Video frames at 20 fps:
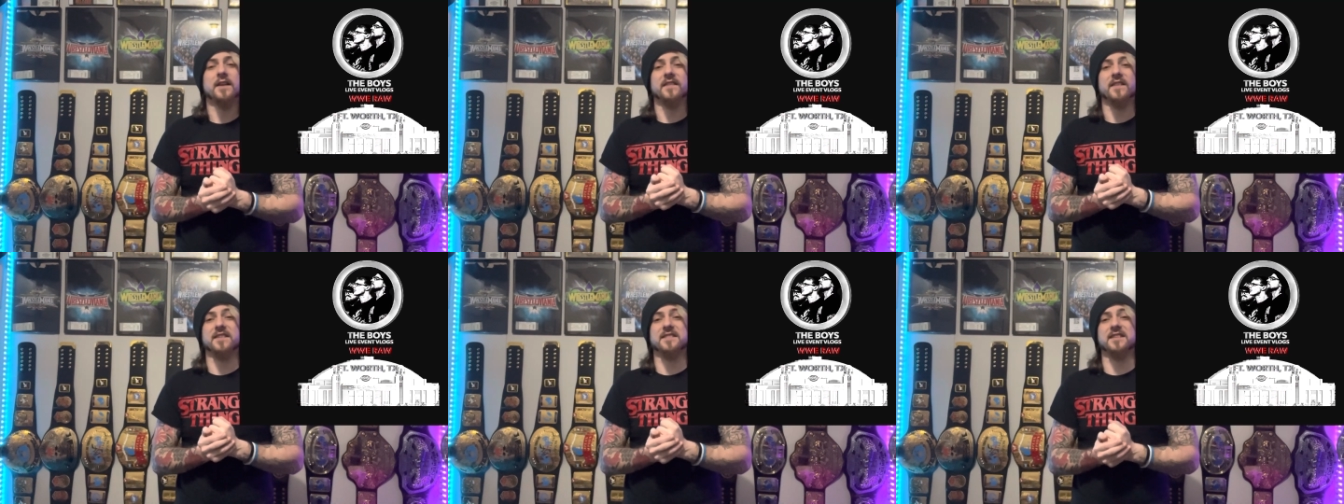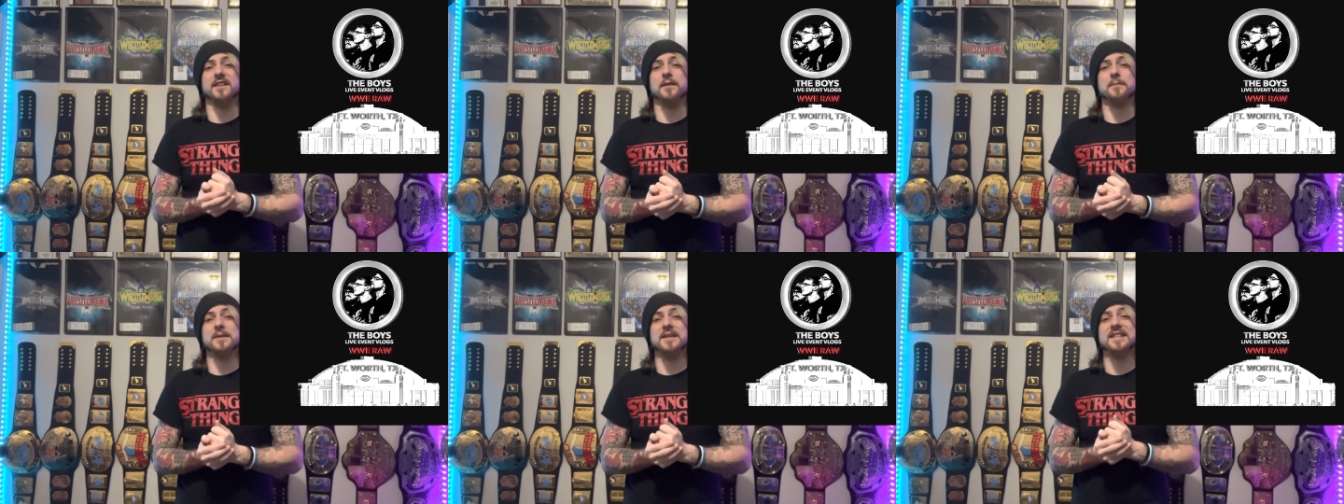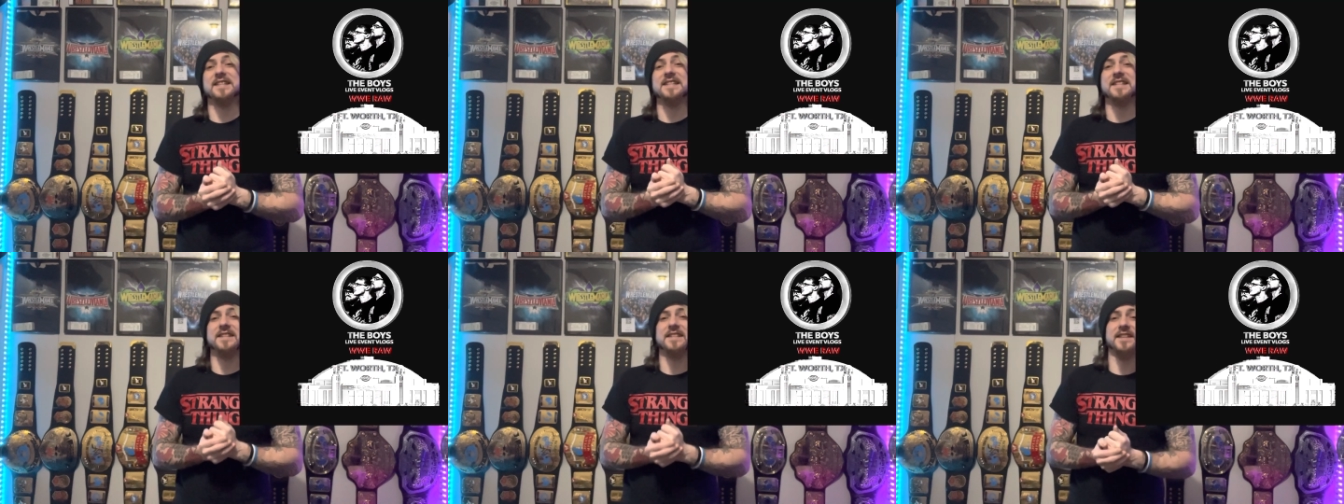That's going to be at
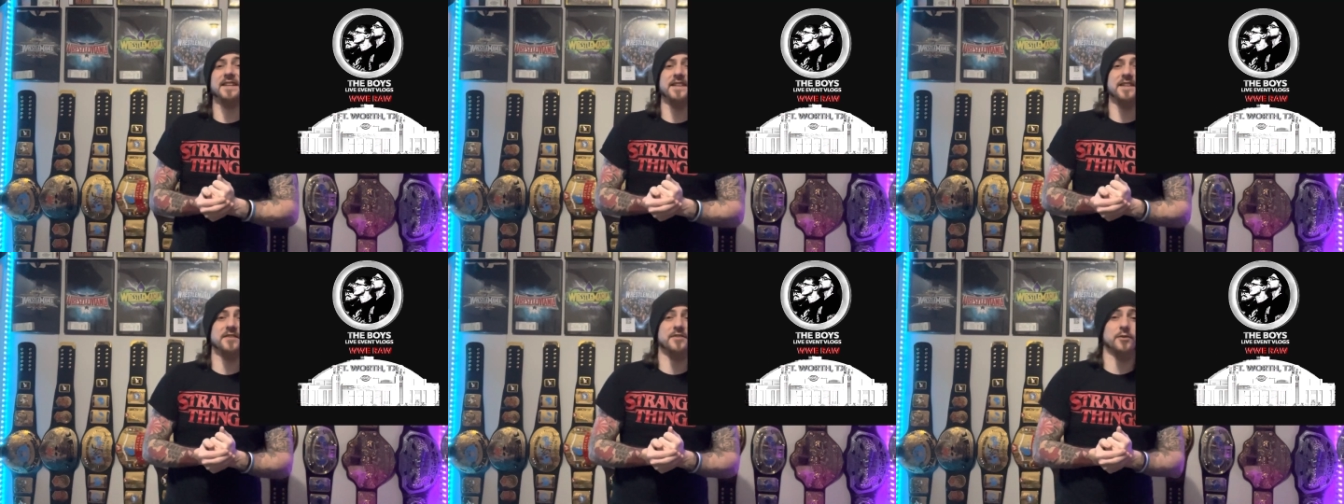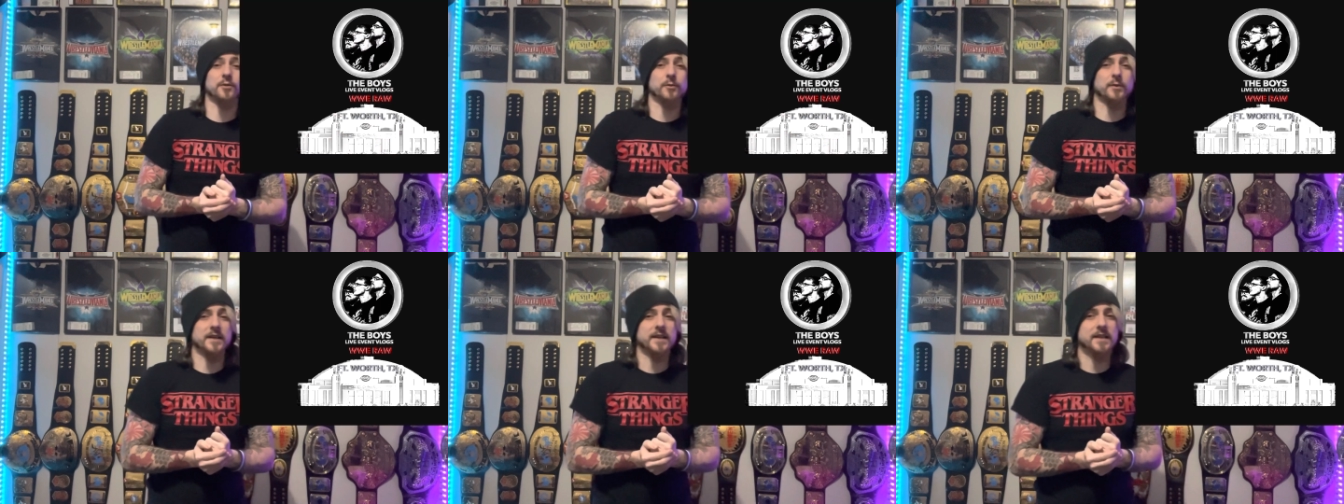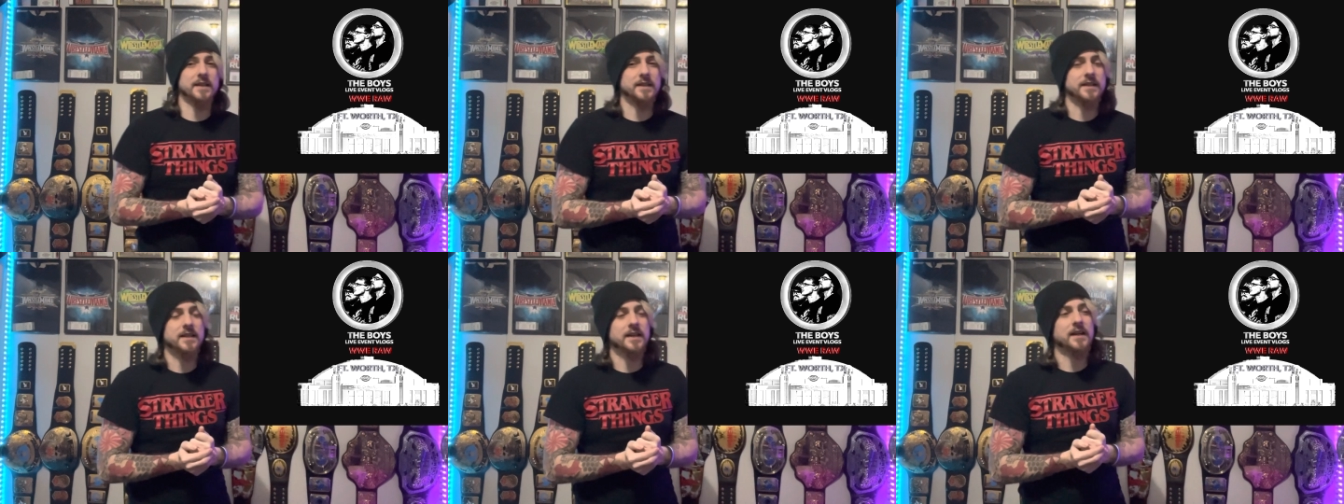the Dickies
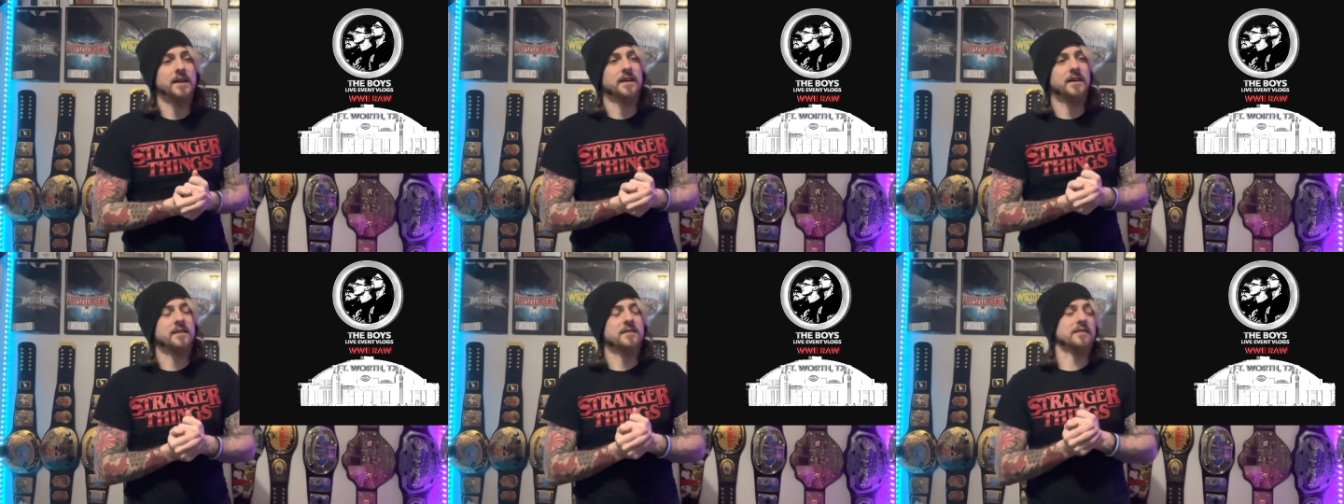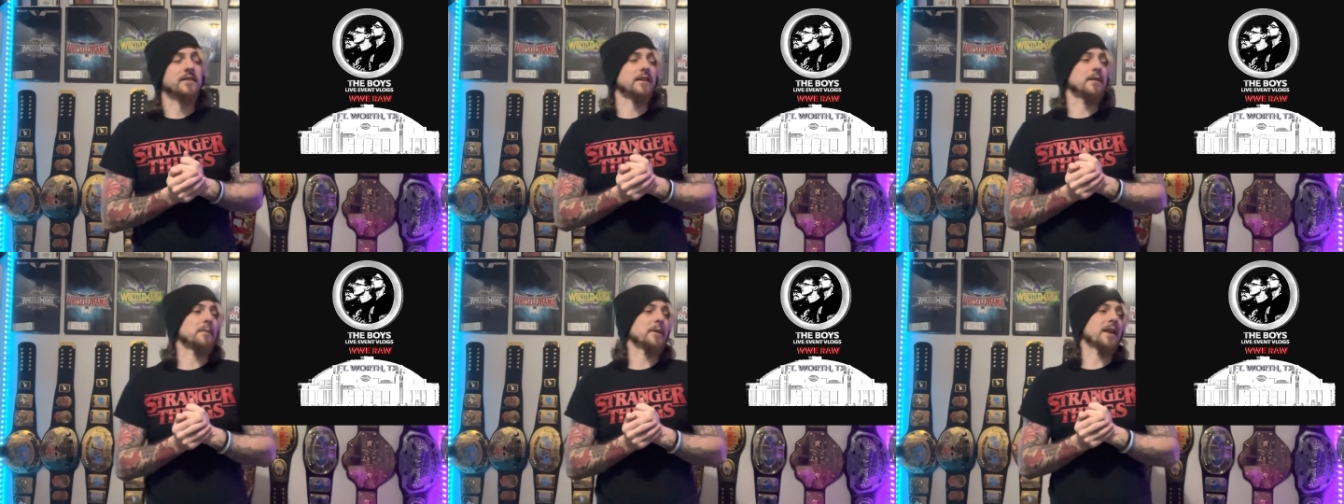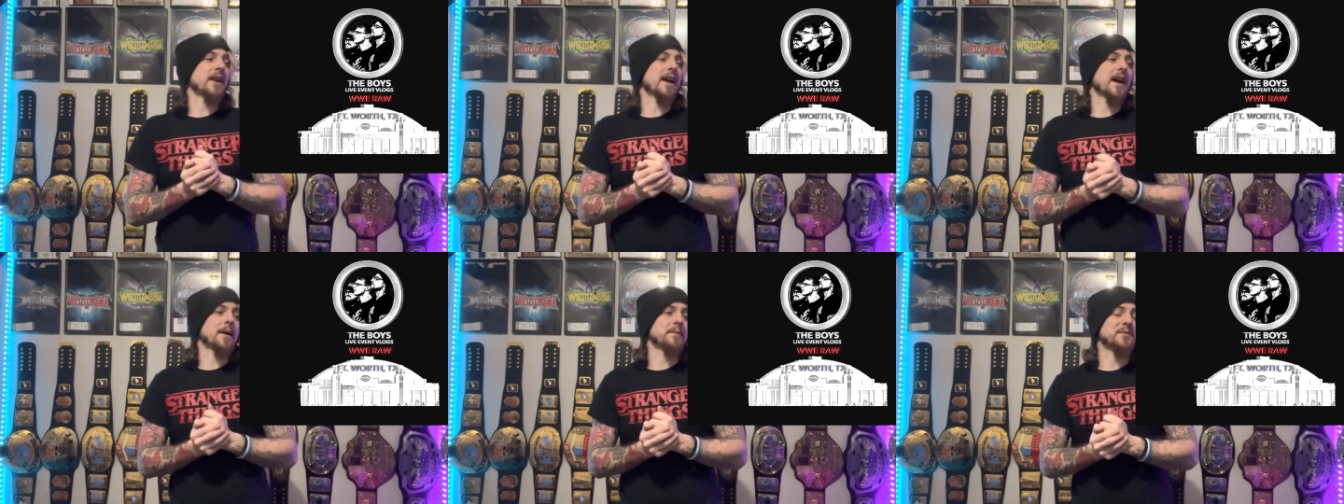Arena. It's going to be
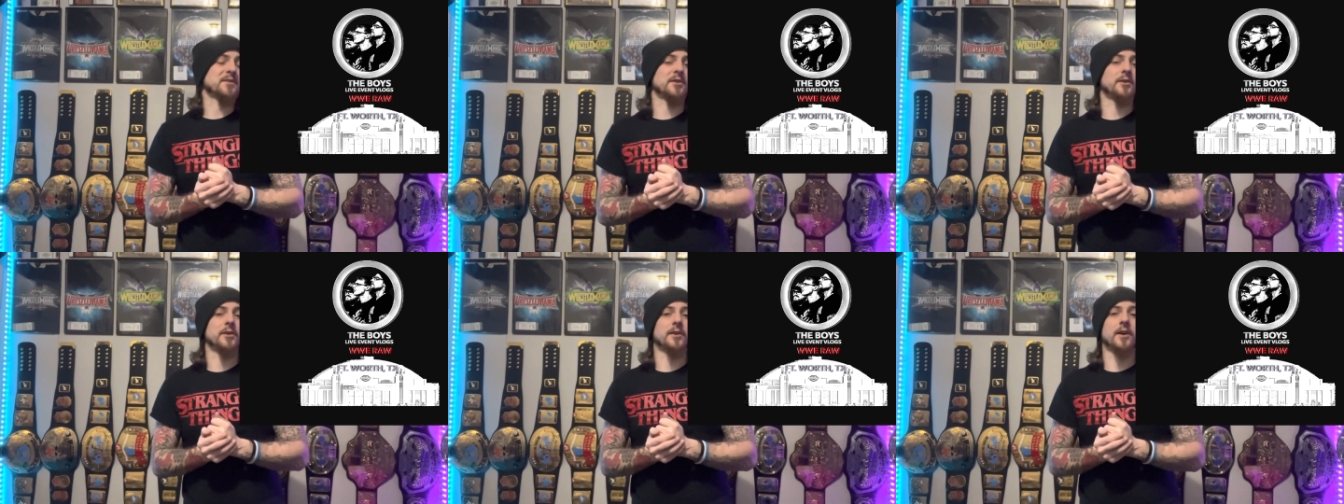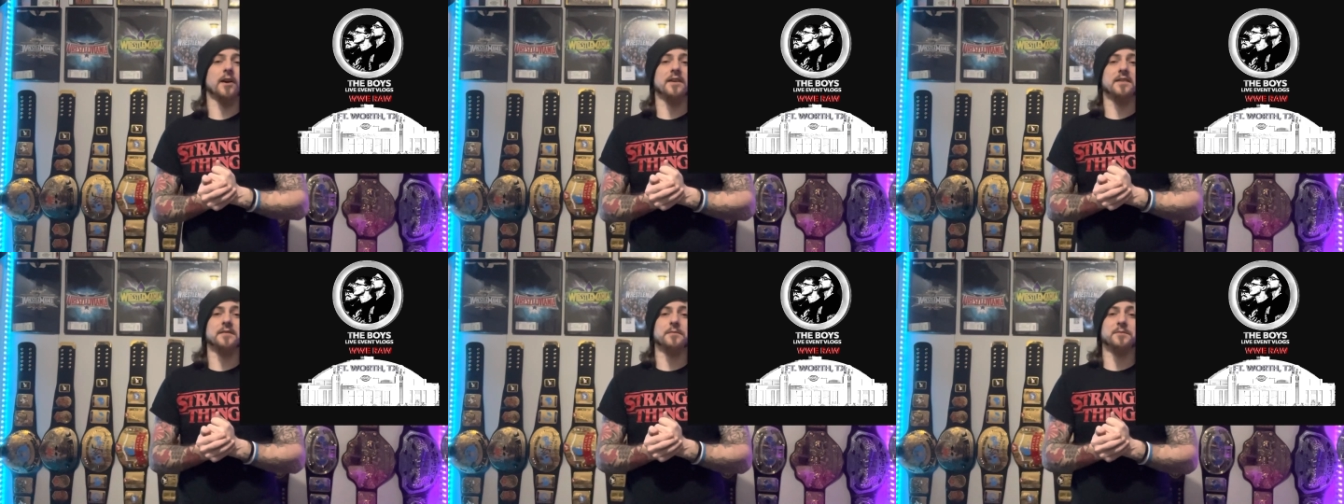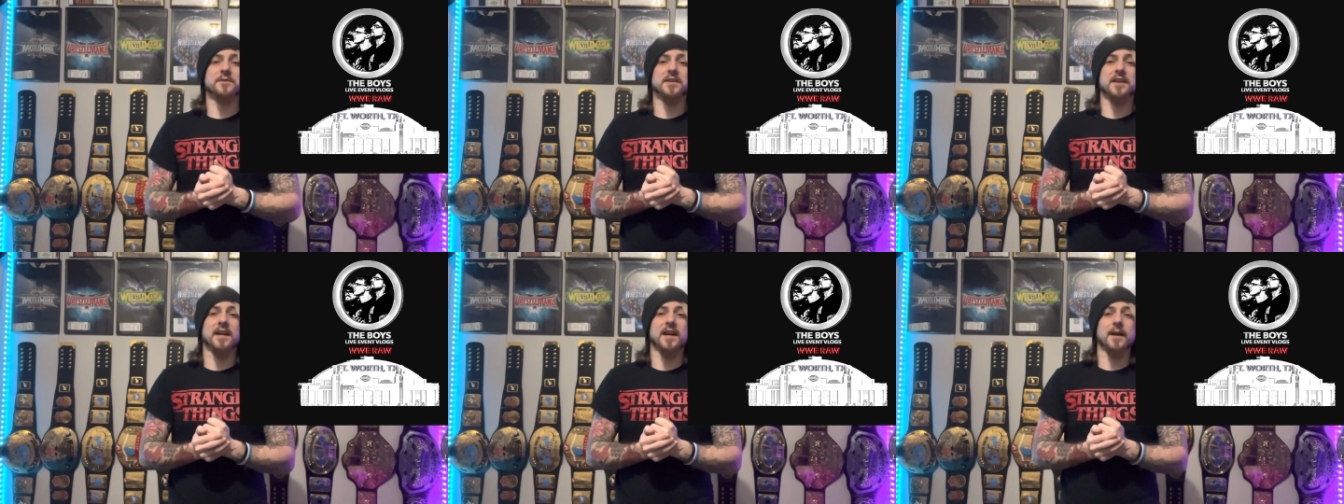an absolutely
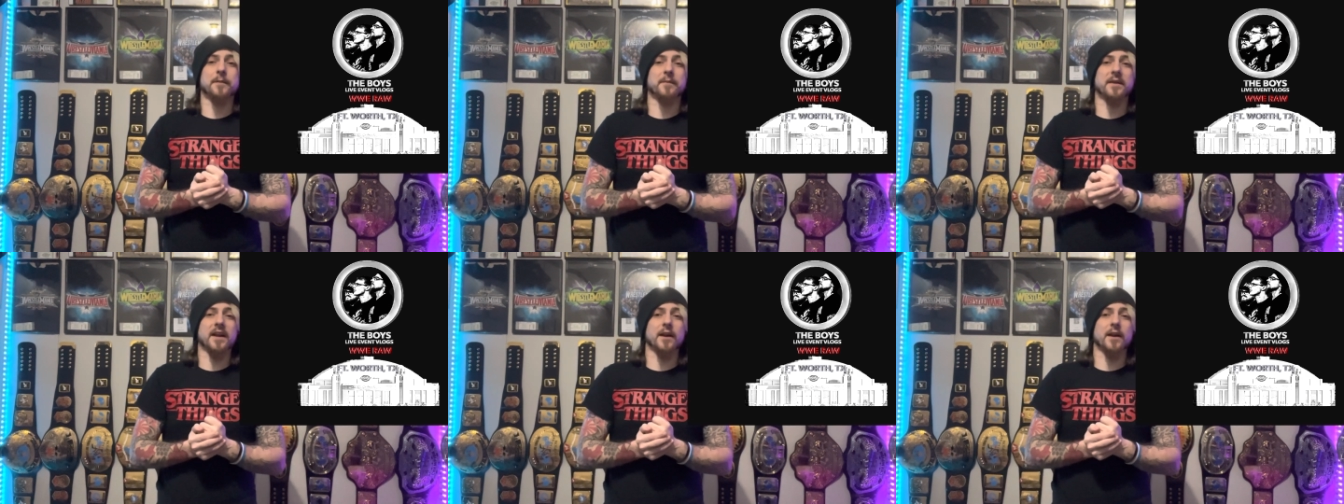awesome time.